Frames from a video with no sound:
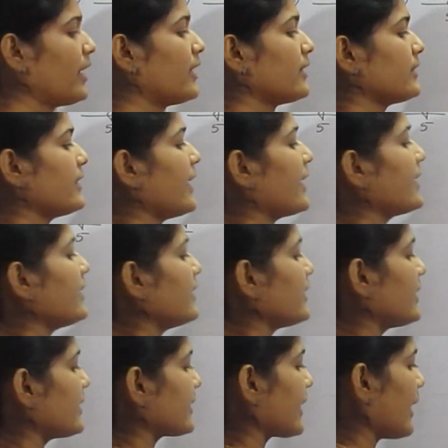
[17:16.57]
Then
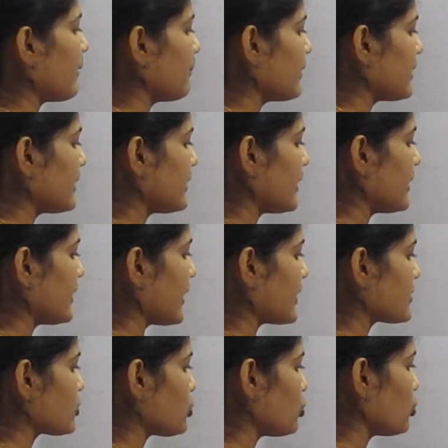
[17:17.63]
it can be written
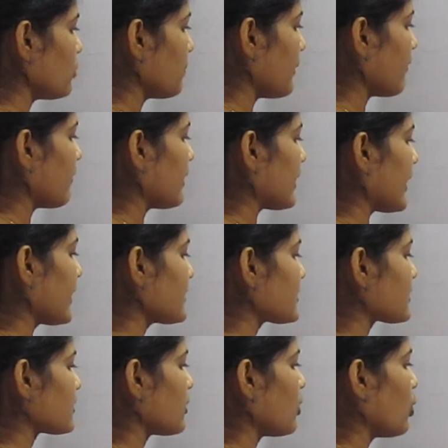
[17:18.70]
as 2 power
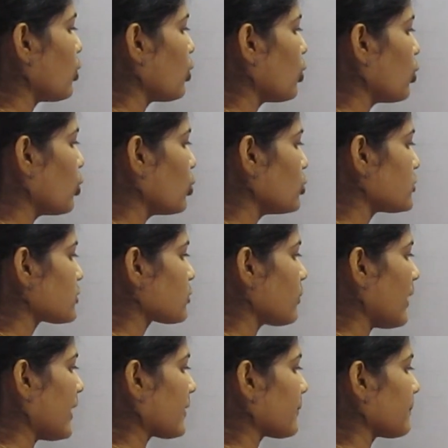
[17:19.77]
x whole
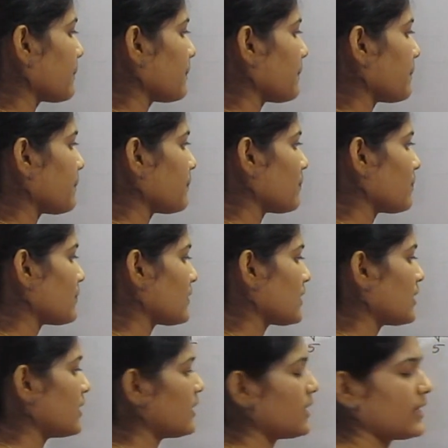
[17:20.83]
square.
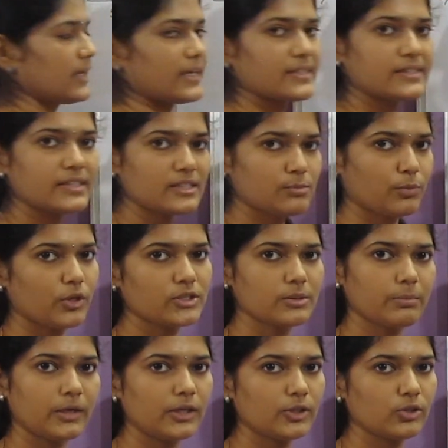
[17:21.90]
Is this
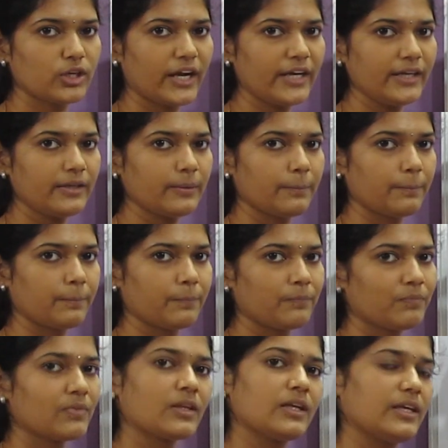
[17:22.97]
possible to write?
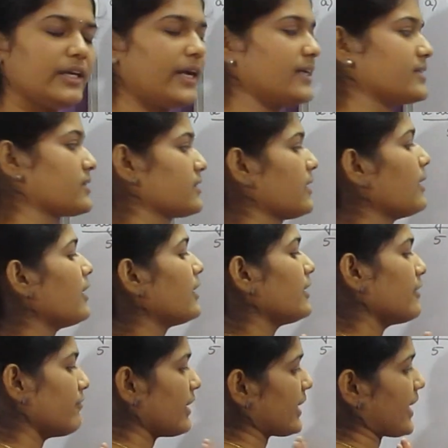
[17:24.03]
Yes,
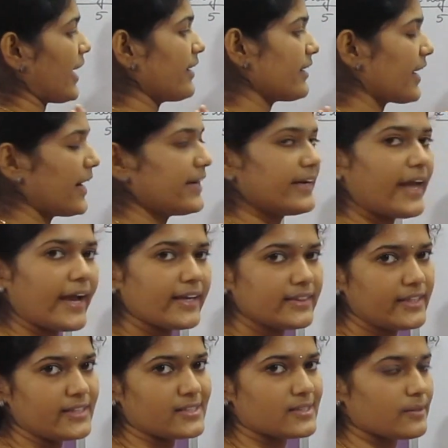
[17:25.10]
we can write like
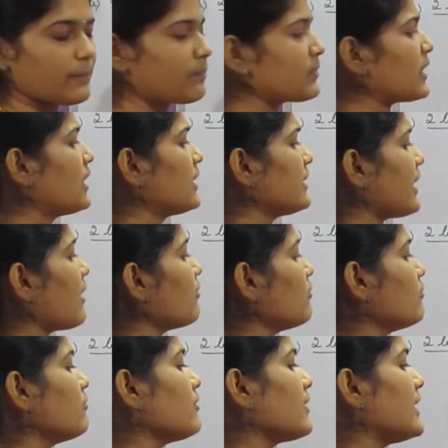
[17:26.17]
this. Now
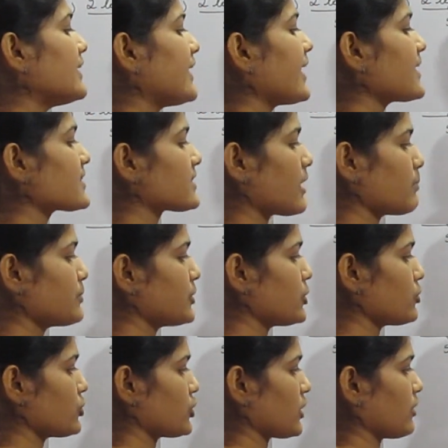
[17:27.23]
we will take
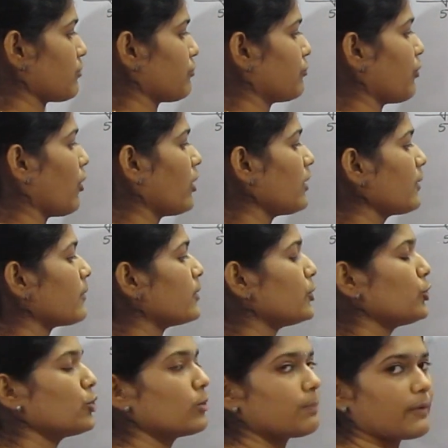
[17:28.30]
substitution for
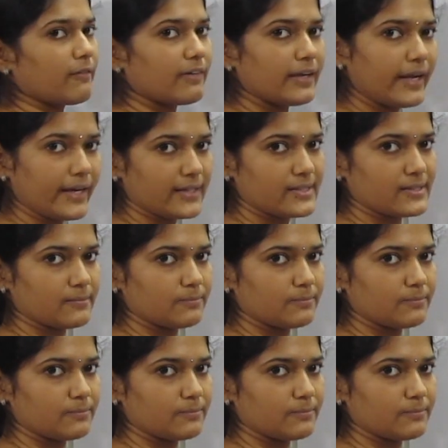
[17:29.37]
2 power x.